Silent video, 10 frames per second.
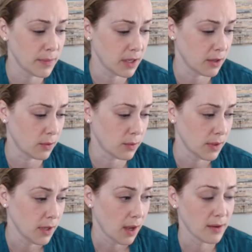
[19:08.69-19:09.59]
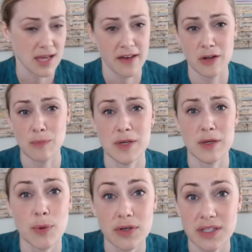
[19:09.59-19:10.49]
you know, I was having a
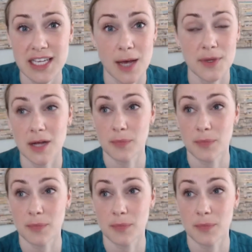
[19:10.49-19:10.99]
big birthday coming up.